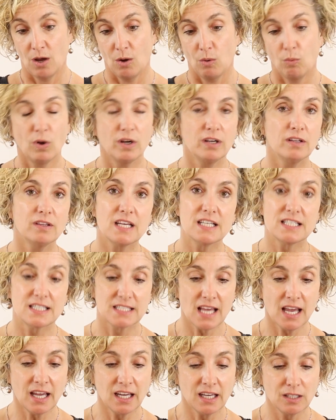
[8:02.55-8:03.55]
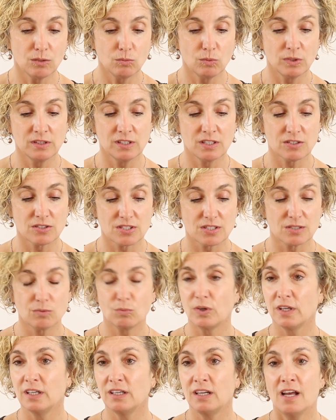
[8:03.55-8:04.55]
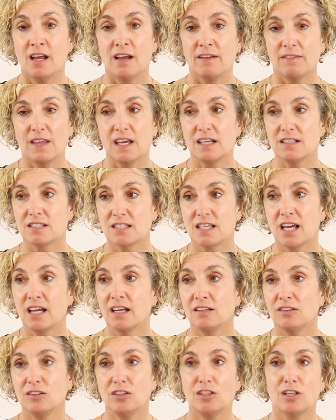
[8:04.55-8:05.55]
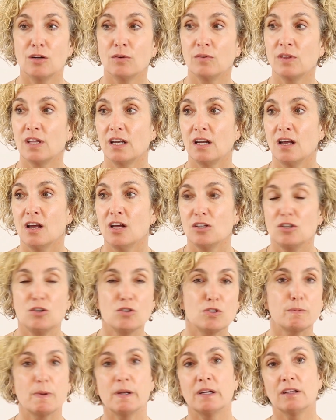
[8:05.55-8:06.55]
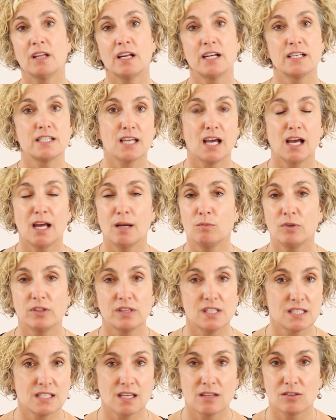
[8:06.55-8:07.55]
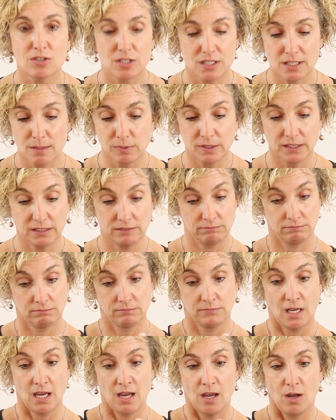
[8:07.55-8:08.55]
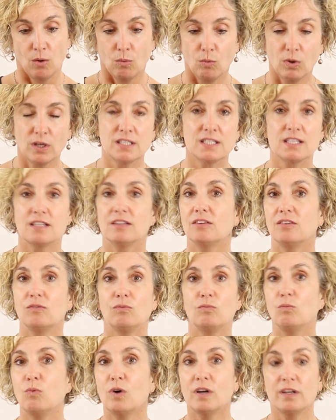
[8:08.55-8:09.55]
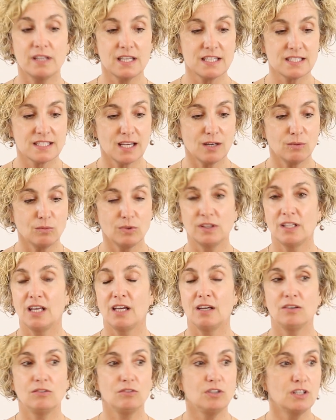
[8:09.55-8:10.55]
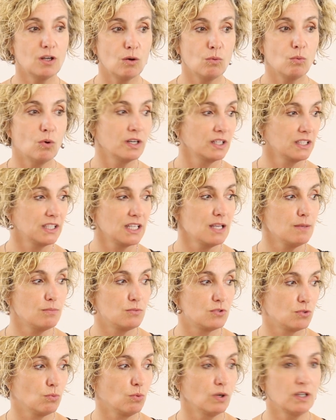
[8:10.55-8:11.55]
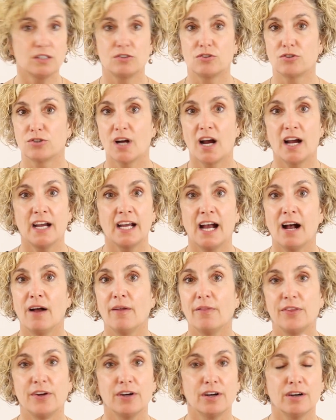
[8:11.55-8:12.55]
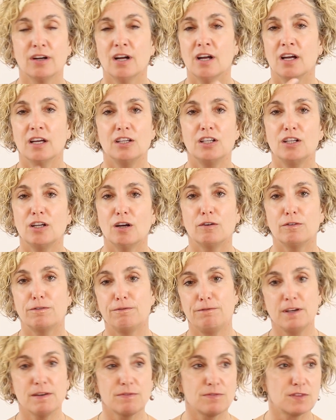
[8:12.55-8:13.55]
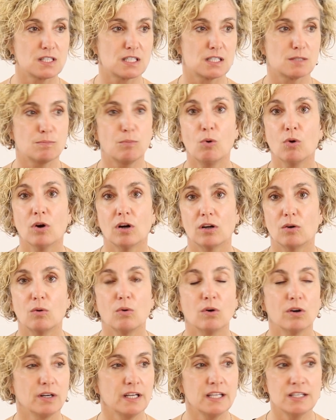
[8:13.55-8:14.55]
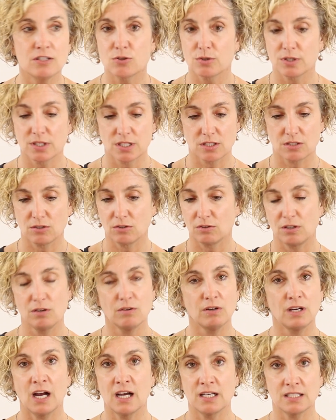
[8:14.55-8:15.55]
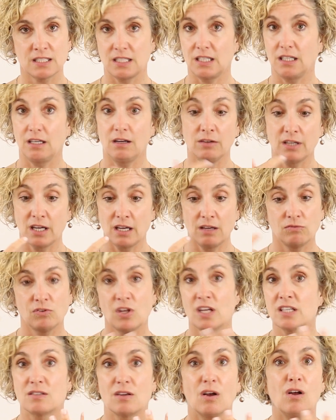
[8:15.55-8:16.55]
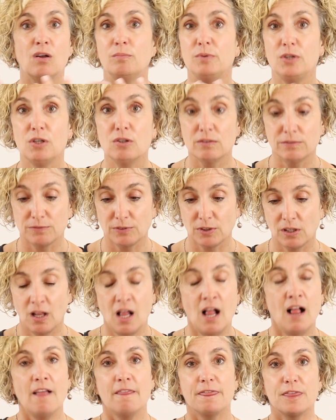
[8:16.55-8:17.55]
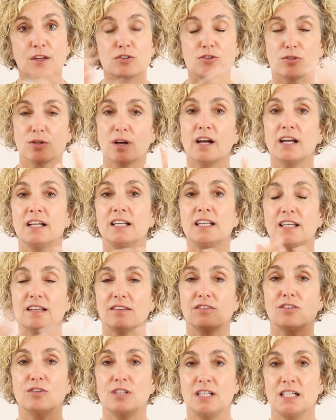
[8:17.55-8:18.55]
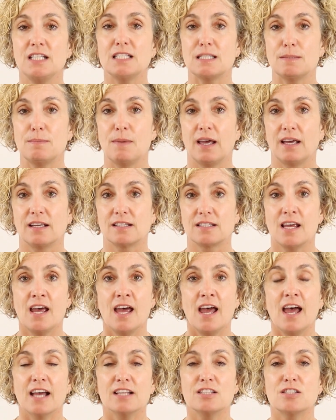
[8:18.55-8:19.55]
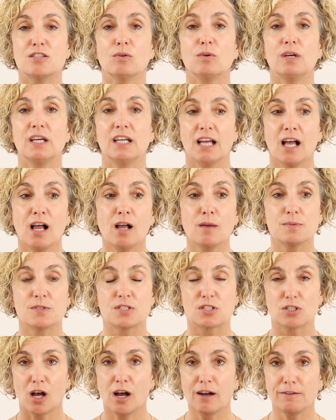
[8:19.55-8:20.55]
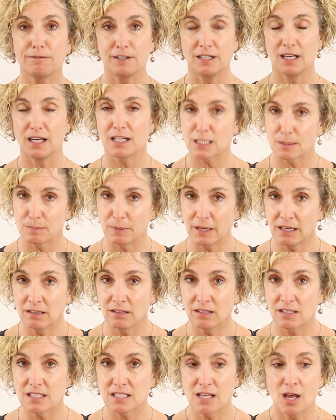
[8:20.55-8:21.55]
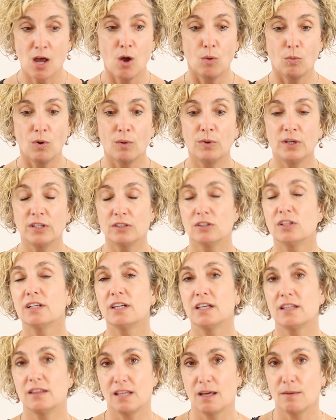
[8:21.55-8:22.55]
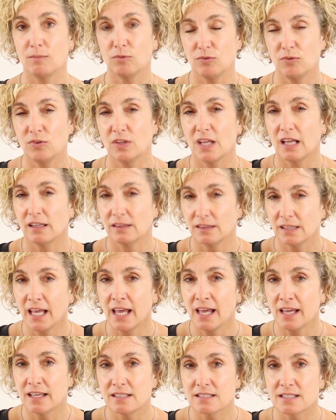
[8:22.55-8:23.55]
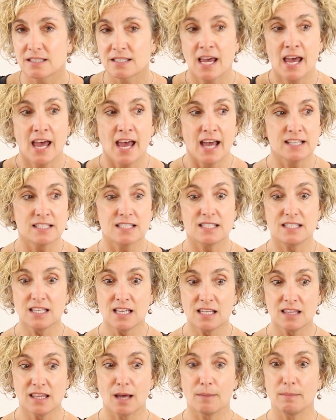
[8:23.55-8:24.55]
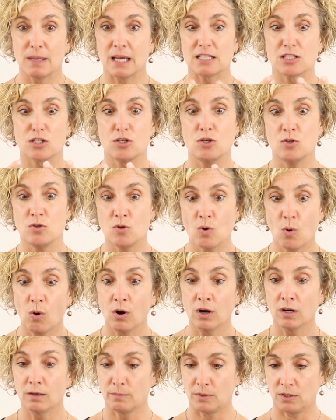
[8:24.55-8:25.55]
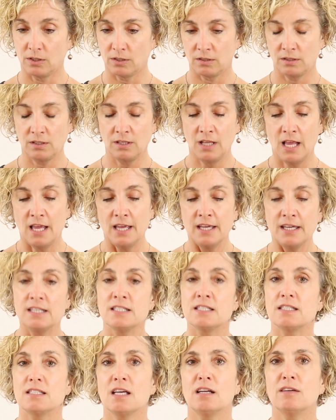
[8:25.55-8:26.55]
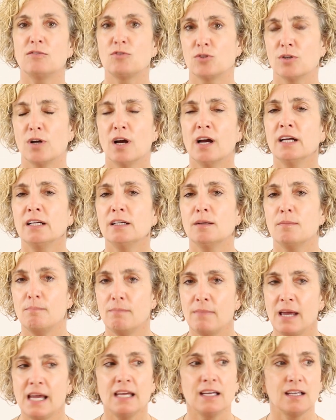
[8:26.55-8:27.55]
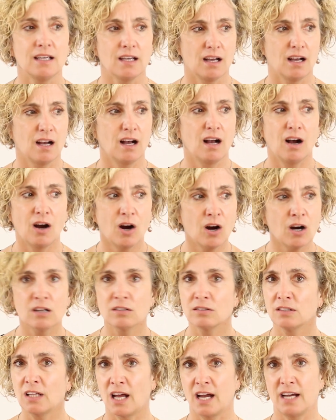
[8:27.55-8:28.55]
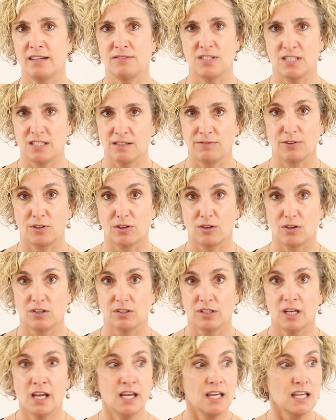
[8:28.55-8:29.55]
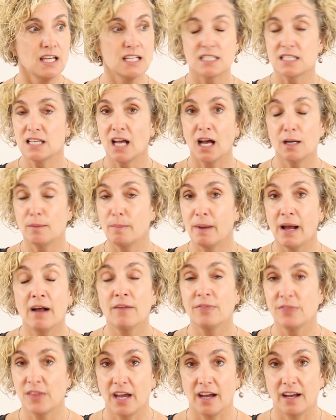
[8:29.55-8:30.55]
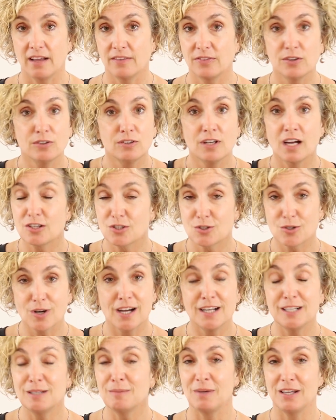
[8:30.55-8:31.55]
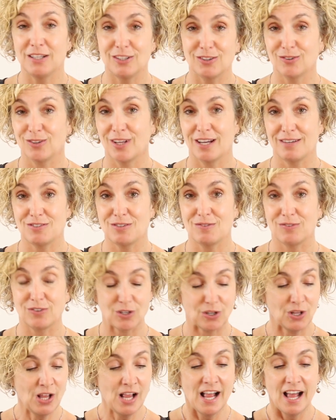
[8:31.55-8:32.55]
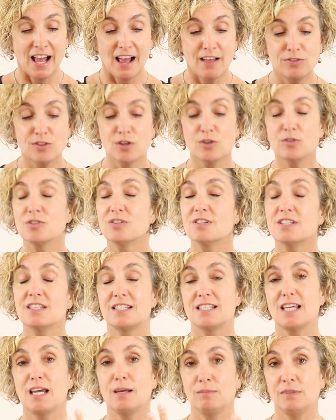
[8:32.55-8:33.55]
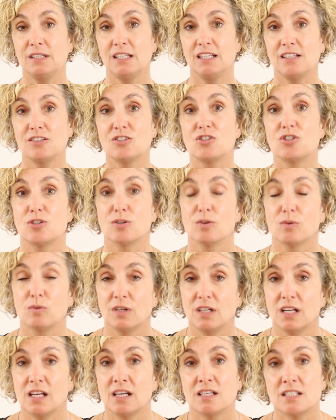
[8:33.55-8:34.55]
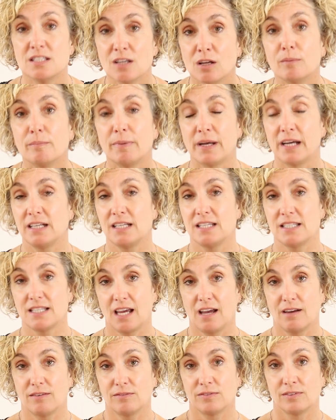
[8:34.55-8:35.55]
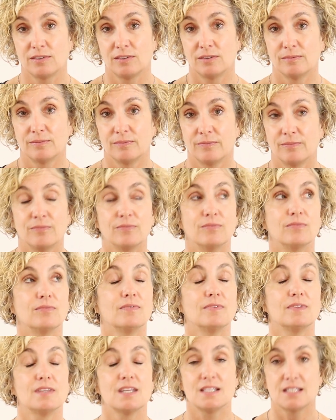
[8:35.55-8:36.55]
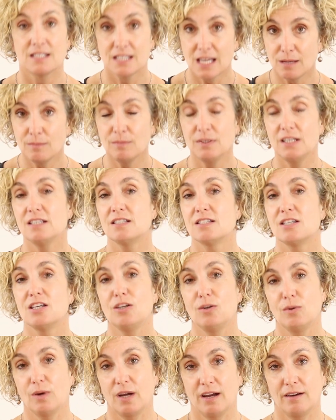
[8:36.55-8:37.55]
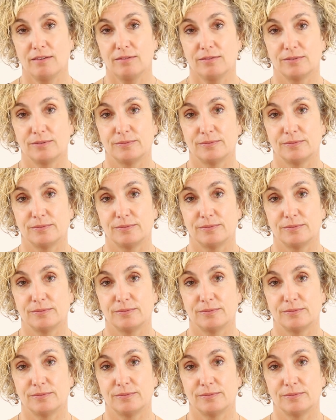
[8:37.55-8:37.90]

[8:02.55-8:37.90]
What are they saying when they saying, that you spend a lot of time with this other sibling? What are they saying when they, want to try out their, 5th sport or interest or curiosity? Okay, that's all beautiful. They're trying to get their needs met. And so it helps soften us parents when we look at them through that lens and see them as normal instead of trying to make our lives difficult. It's not about that. They're not trying to make your life difficult. And those are the same needs children in adult bodies have. The same needs that you have.